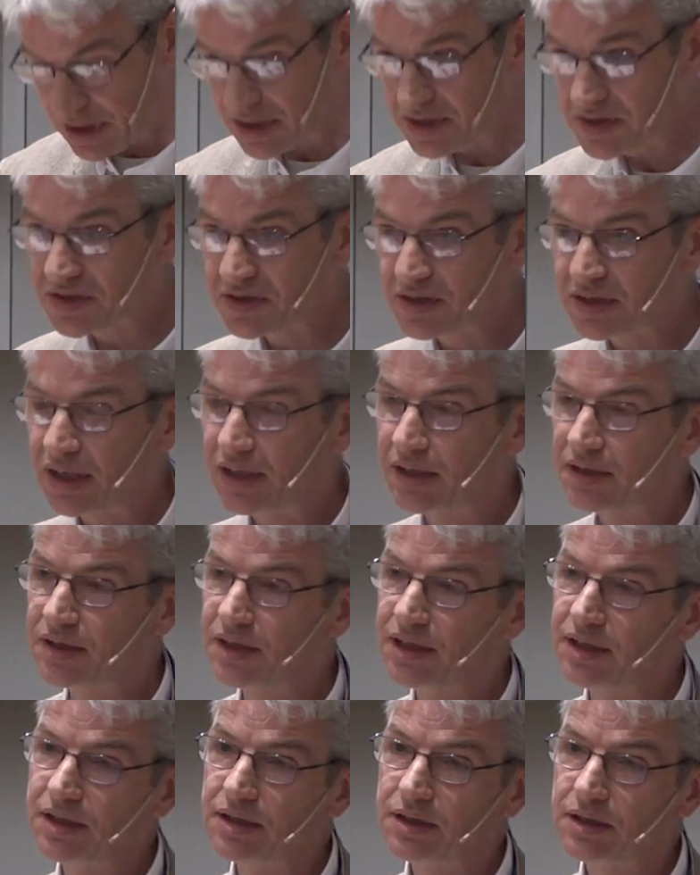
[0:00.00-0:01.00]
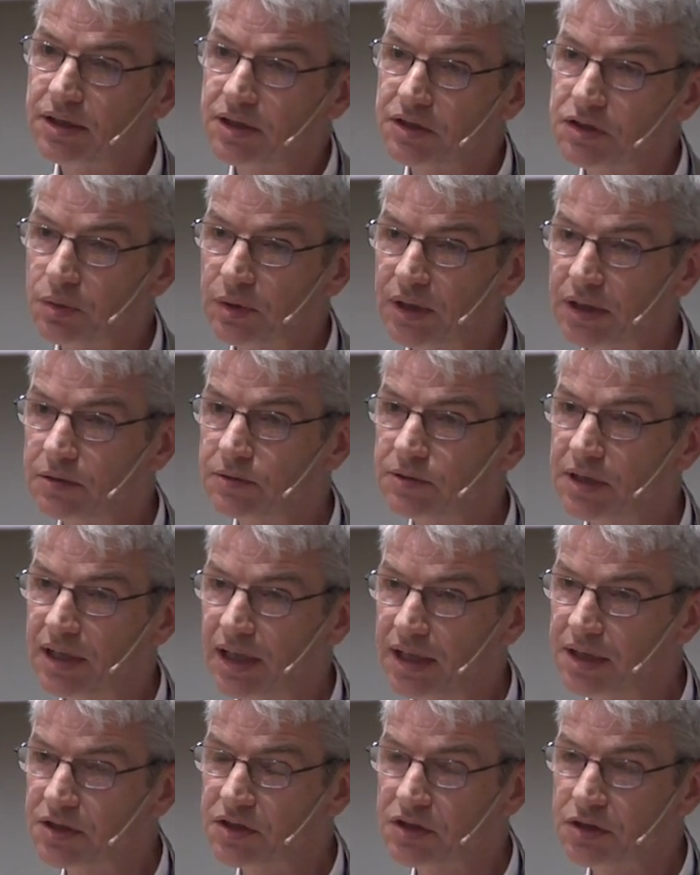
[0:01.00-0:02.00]
This, I think, as well
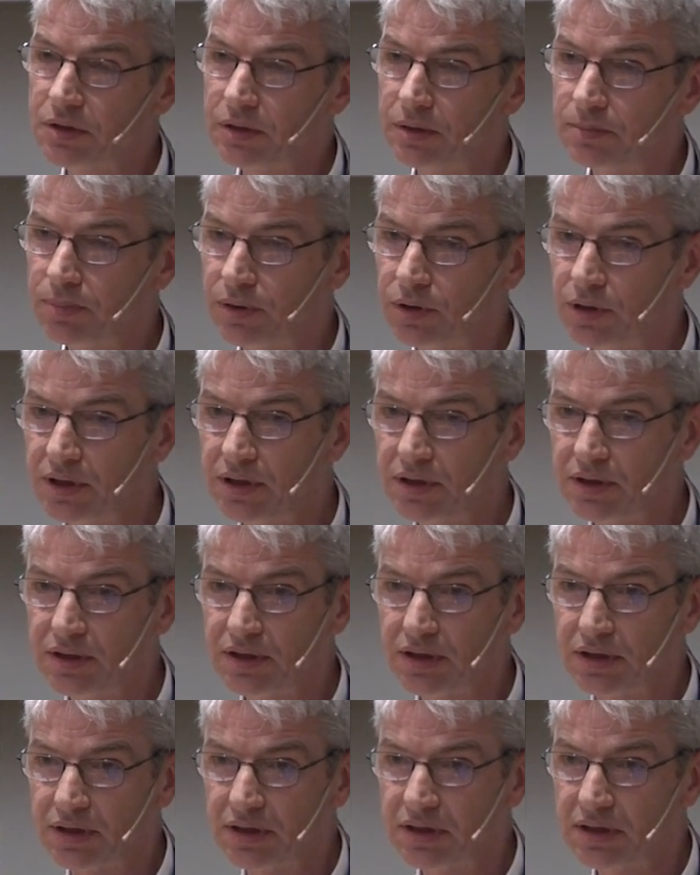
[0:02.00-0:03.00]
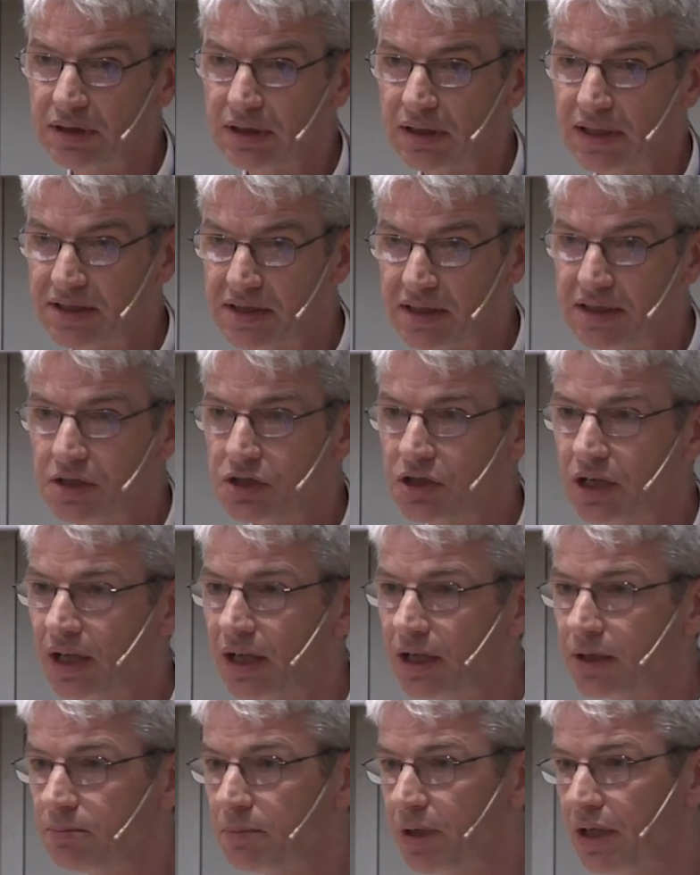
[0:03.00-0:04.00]
relates to a point that Leslie
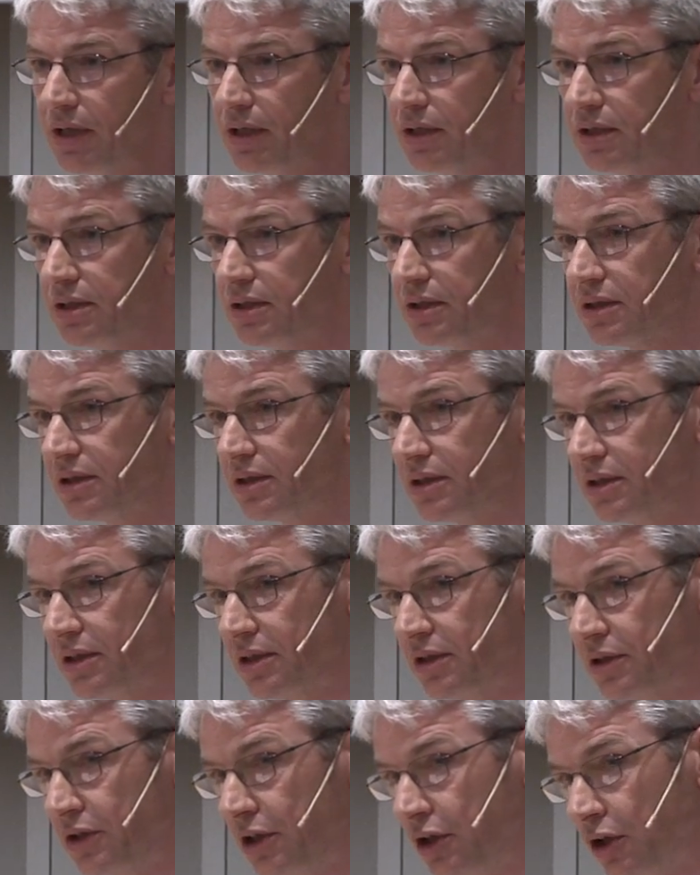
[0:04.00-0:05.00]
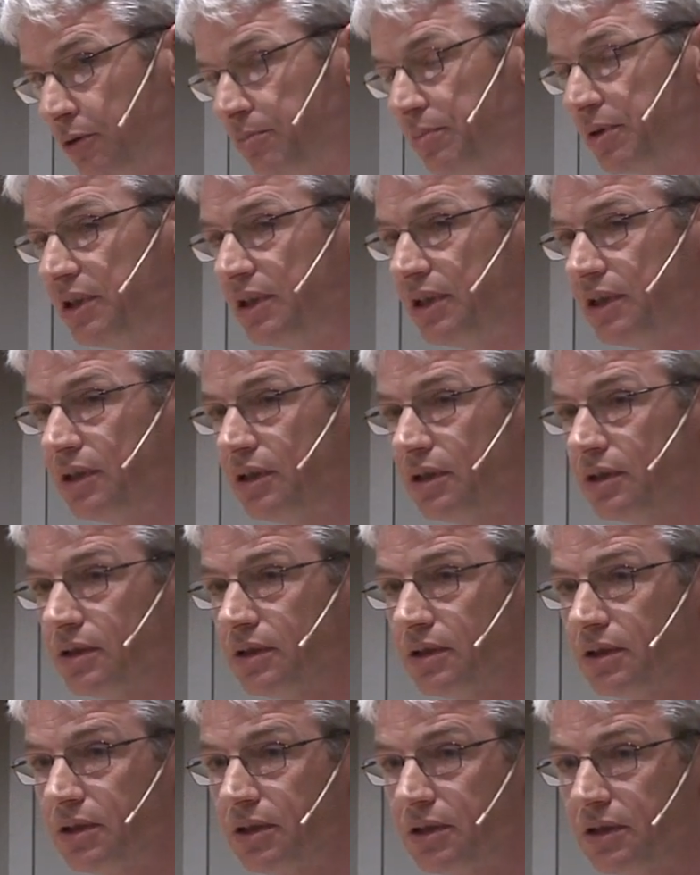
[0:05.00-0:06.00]
Chan made at the
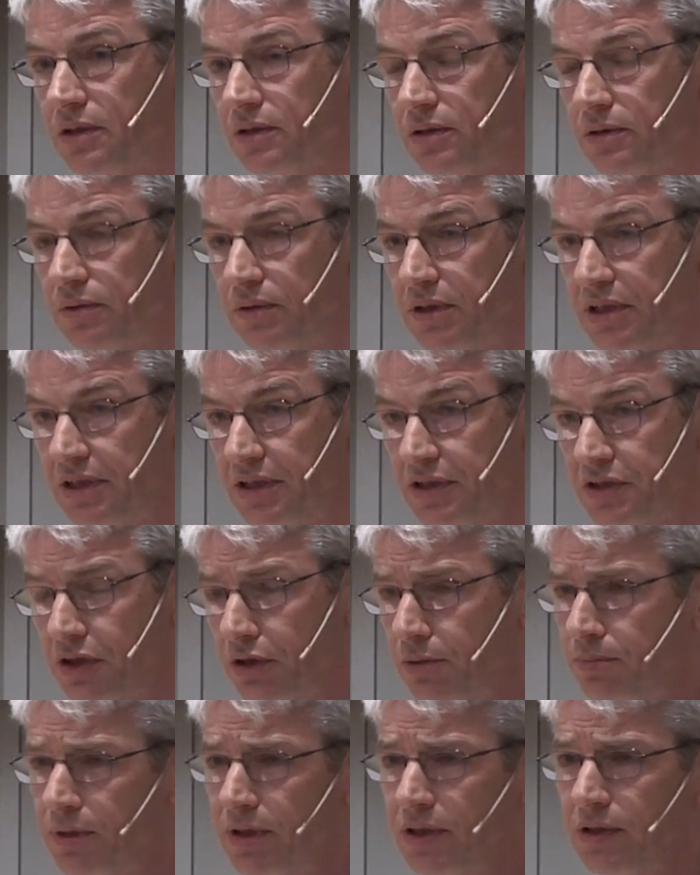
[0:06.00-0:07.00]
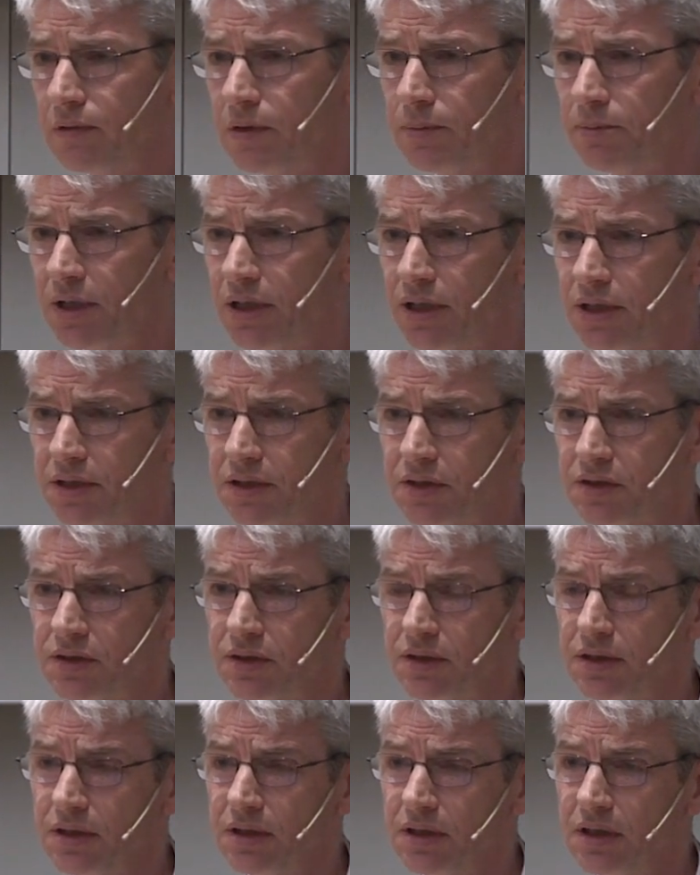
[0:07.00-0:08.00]
opening, in his opening
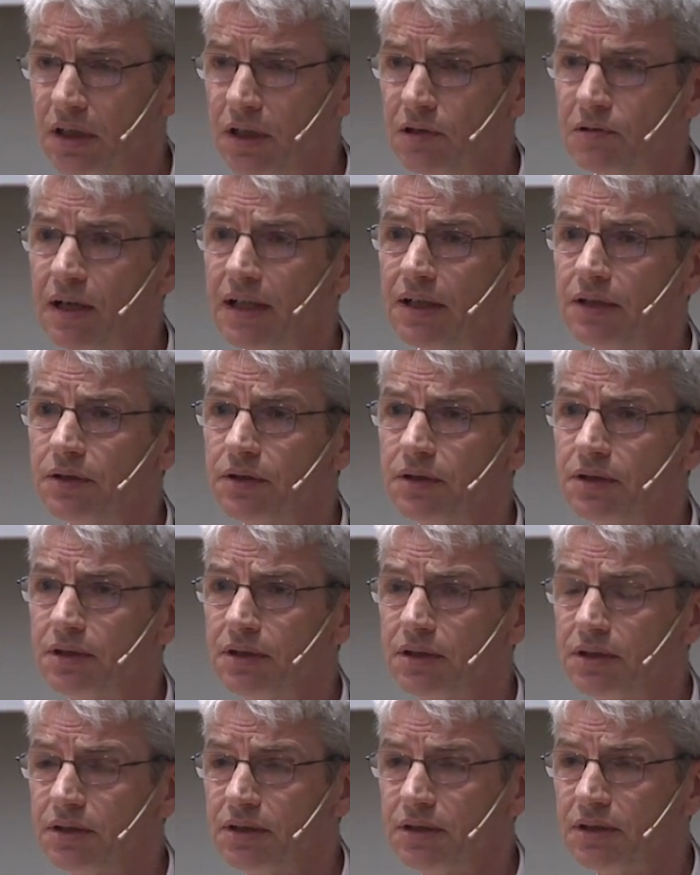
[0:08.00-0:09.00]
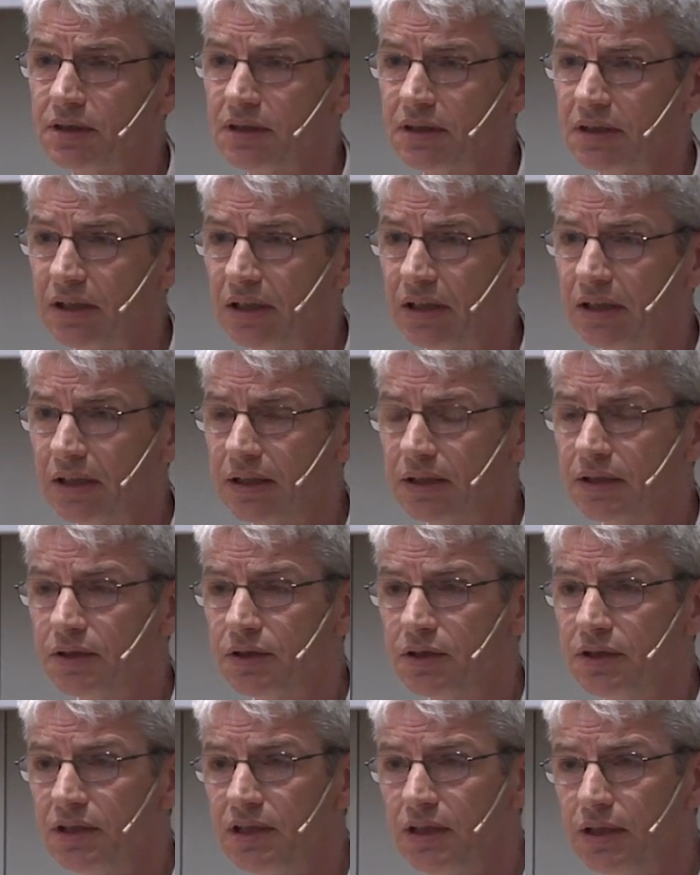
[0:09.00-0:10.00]
remarks around
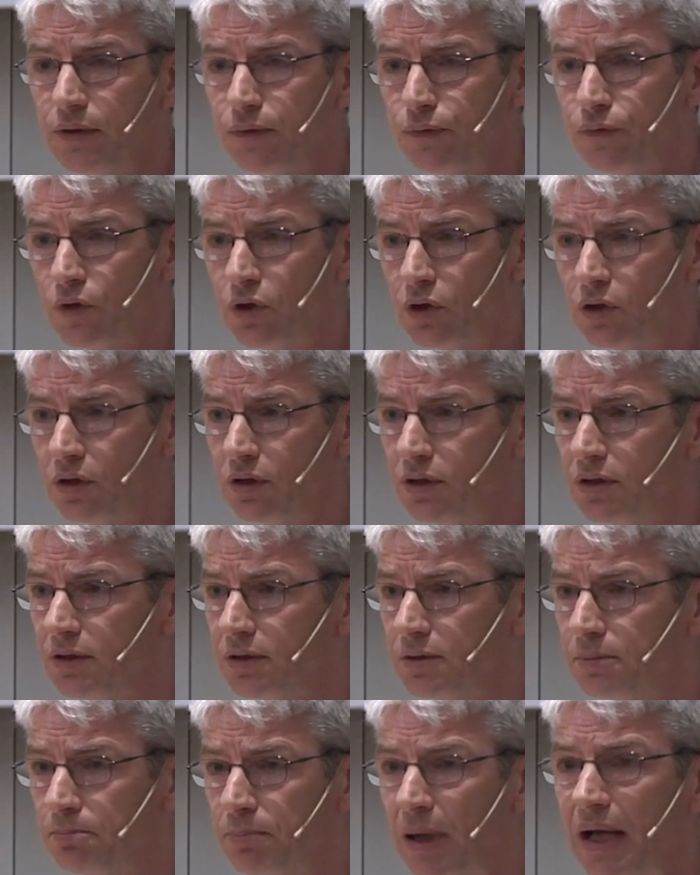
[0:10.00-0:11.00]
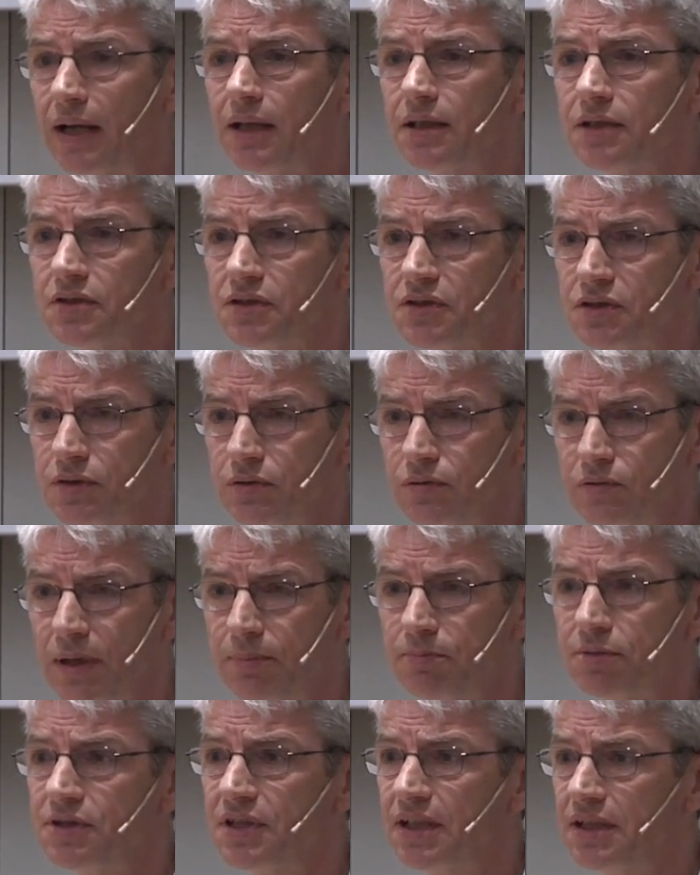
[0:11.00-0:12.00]
the need for balance and
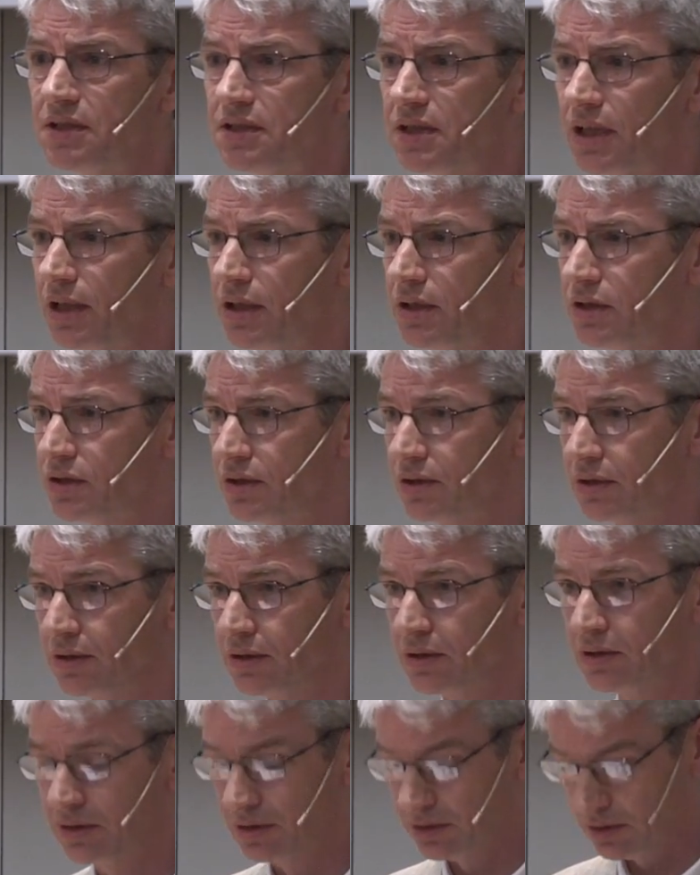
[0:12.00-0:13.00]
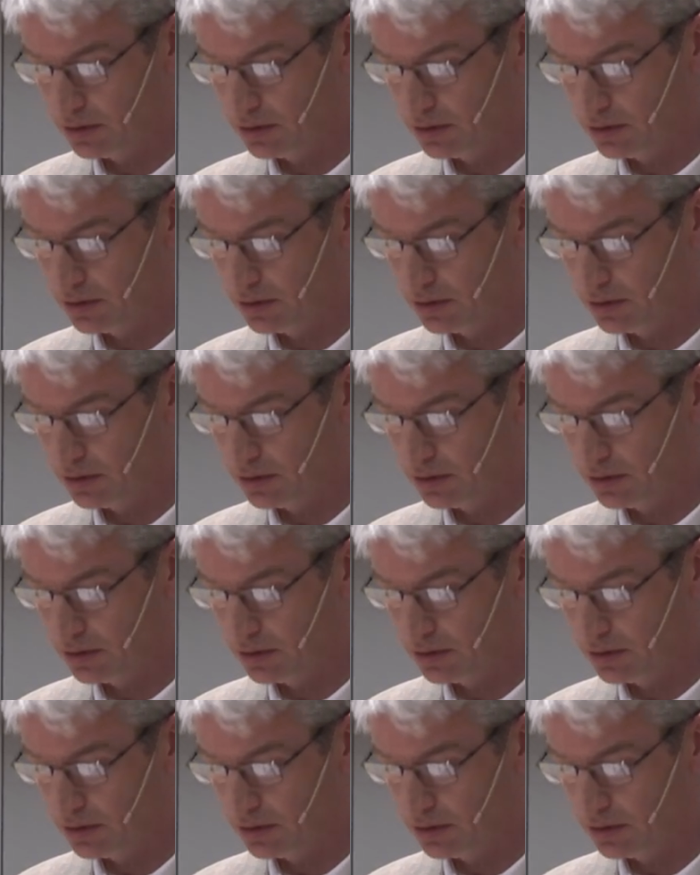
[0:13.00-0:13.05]
representation.